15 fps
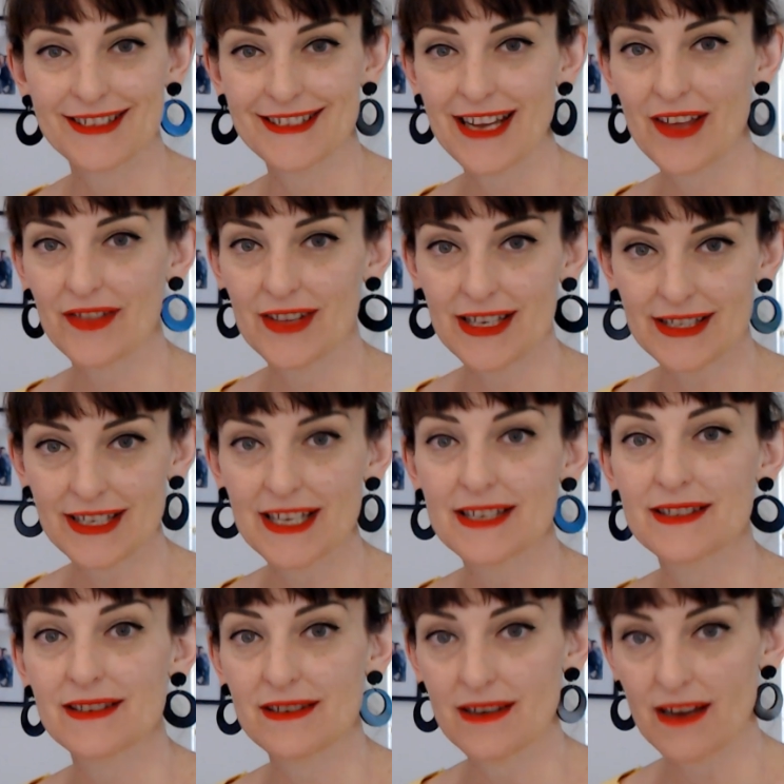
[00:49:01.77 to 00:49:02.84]
Now this
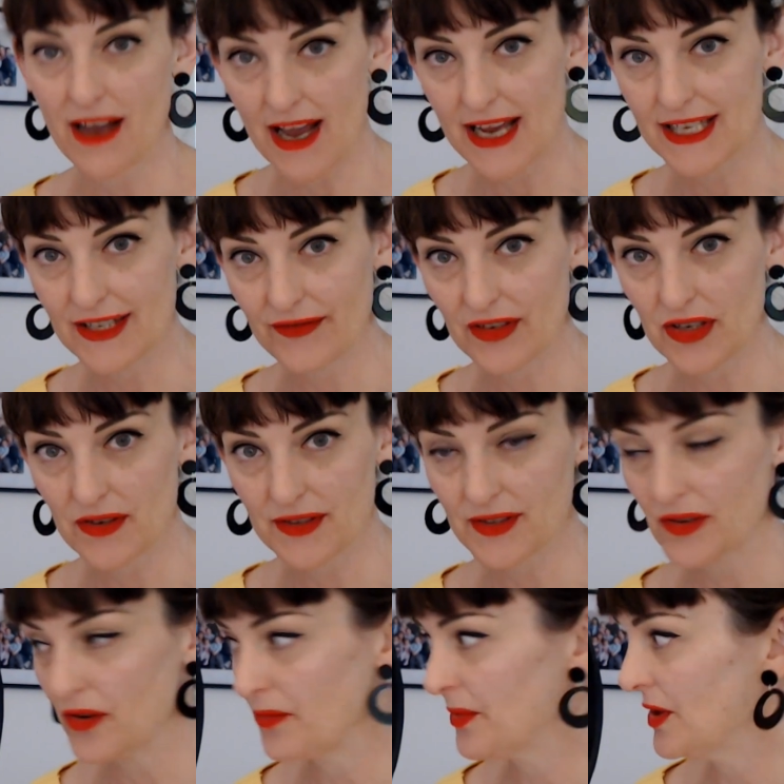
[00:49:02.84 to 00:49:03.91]
is nice for you
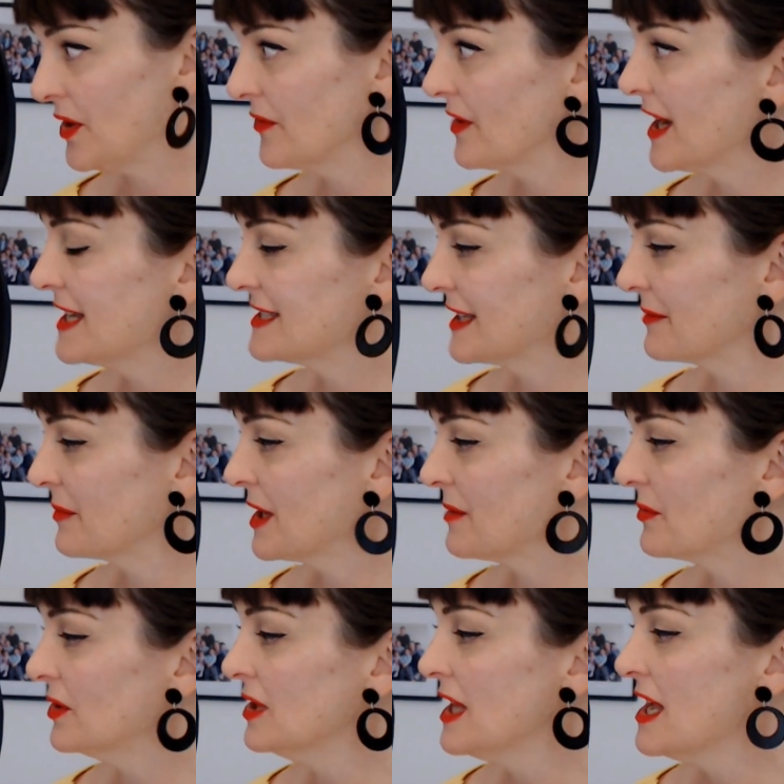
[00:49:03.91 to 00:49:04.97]
Scorpio rising
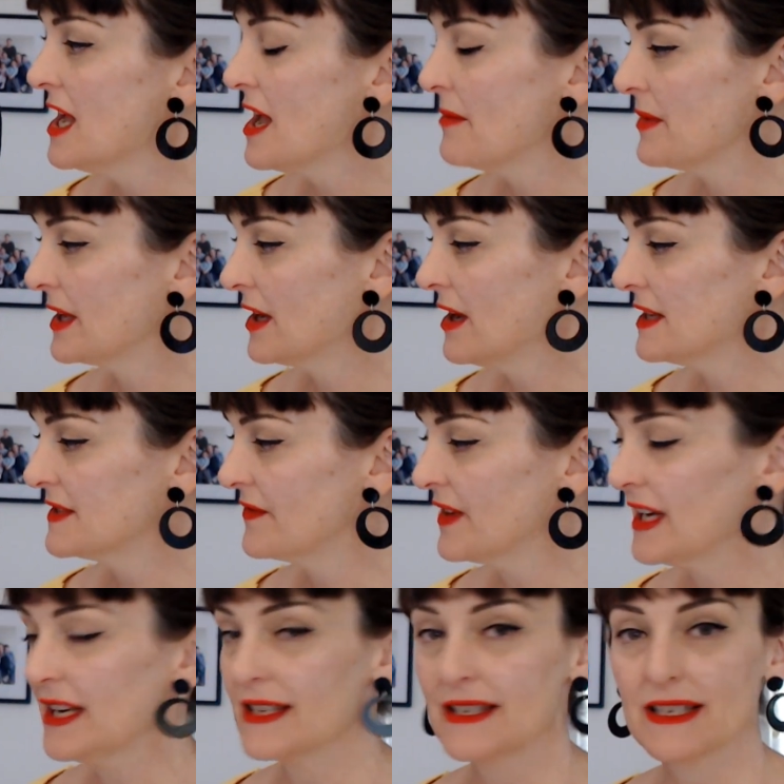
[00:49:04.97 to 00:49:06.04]
people, because
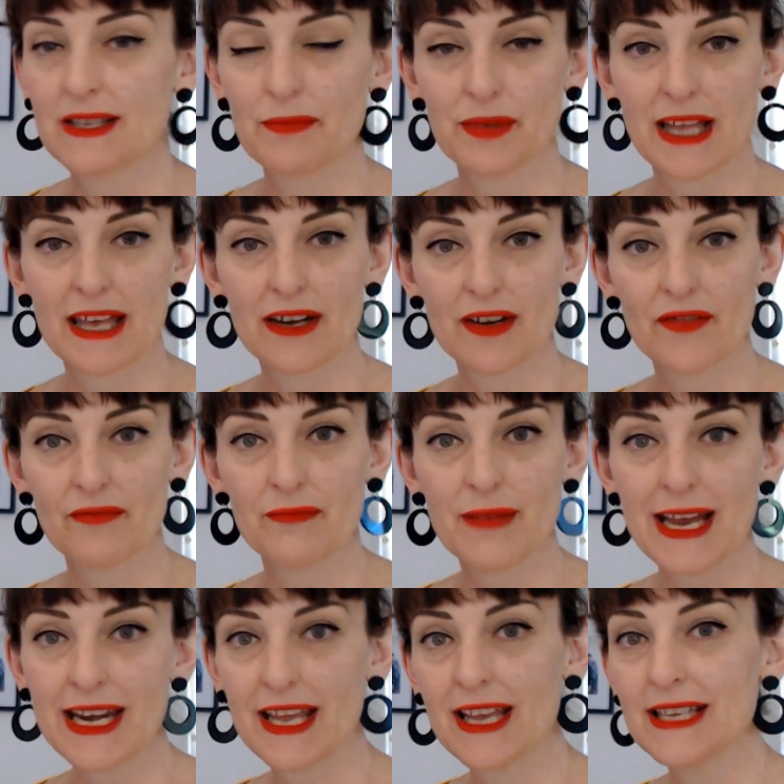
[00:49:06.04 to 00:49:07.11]
Venus is the planet of
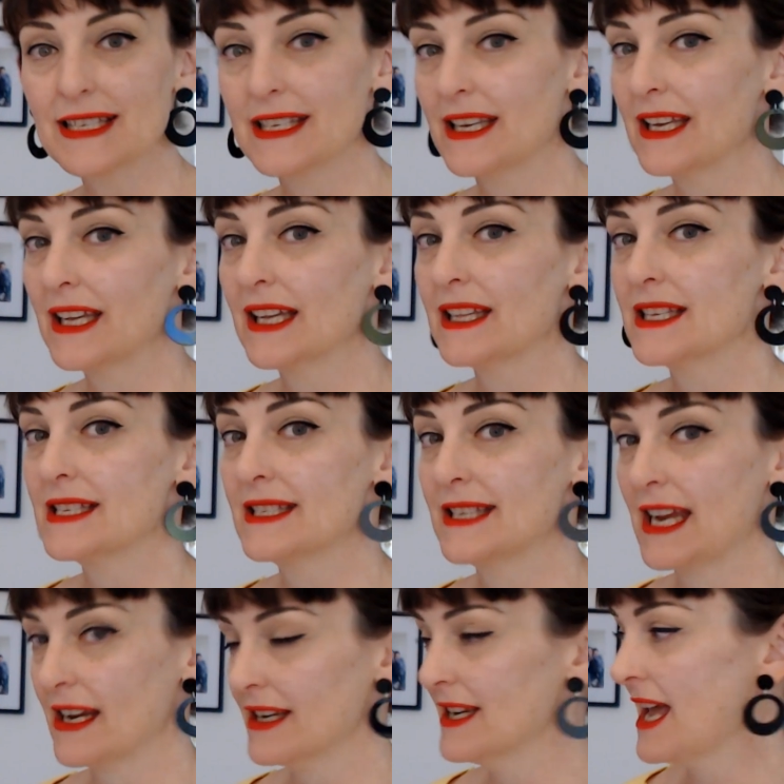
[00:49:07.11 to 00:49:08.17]
money sitting in the
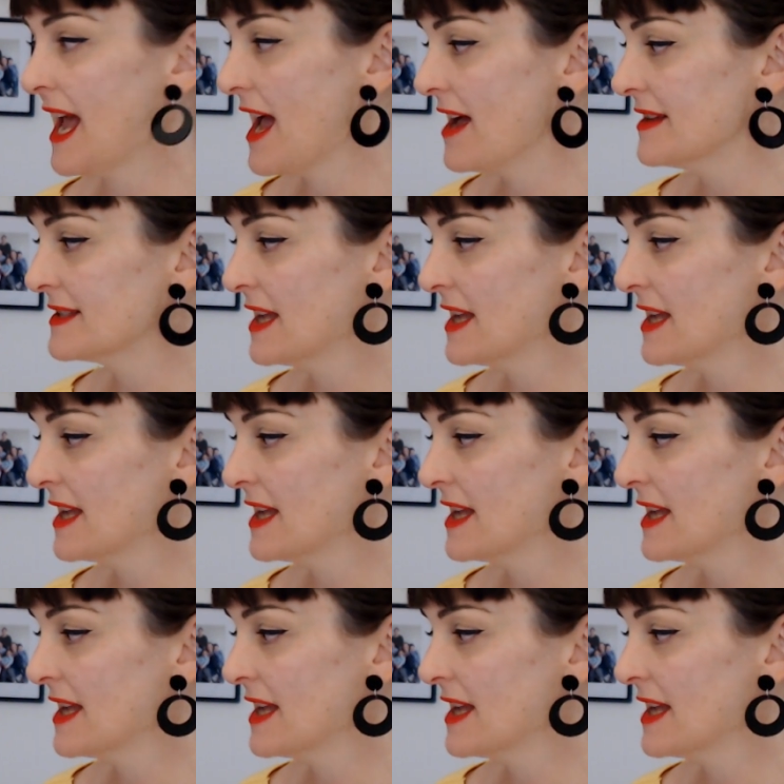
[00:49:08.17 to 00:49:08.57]
second house